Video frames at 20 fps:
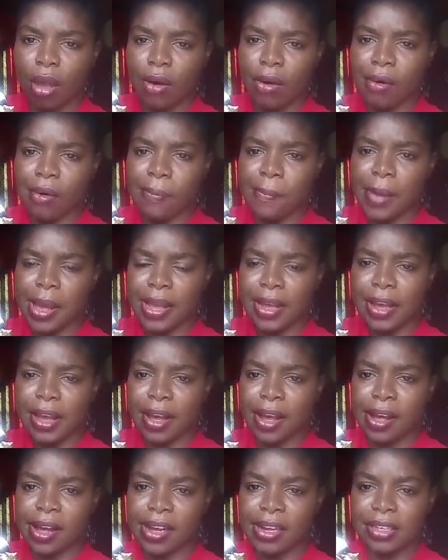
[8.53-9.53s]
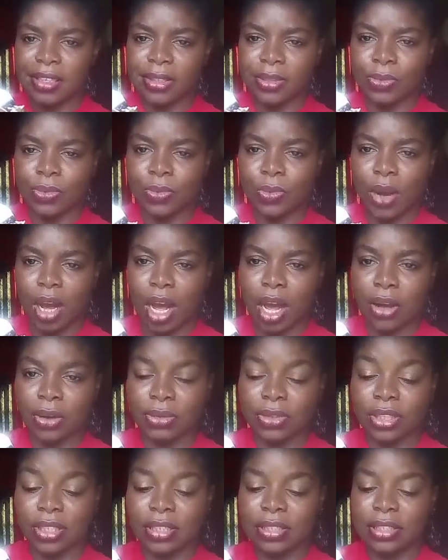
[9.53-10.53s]
oh my god
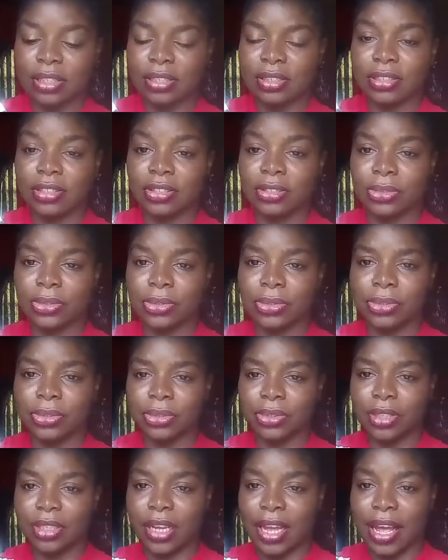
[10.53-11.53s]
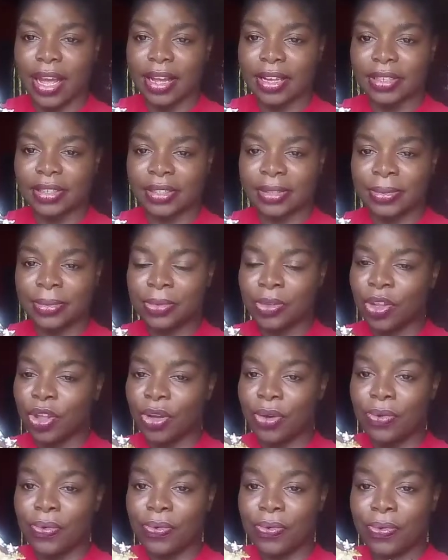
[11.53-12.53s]
wow this is so good guys
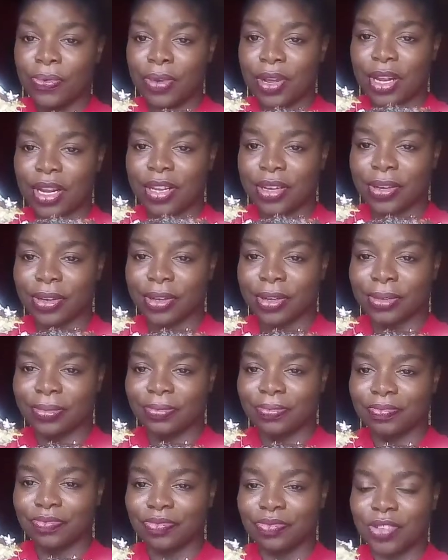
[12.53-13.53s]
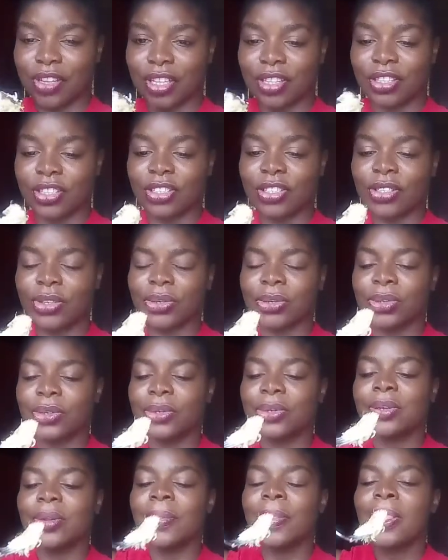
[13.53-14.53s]
really good it's so
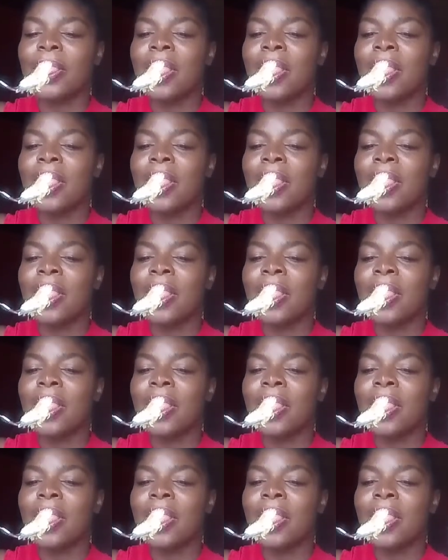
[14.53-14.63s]
good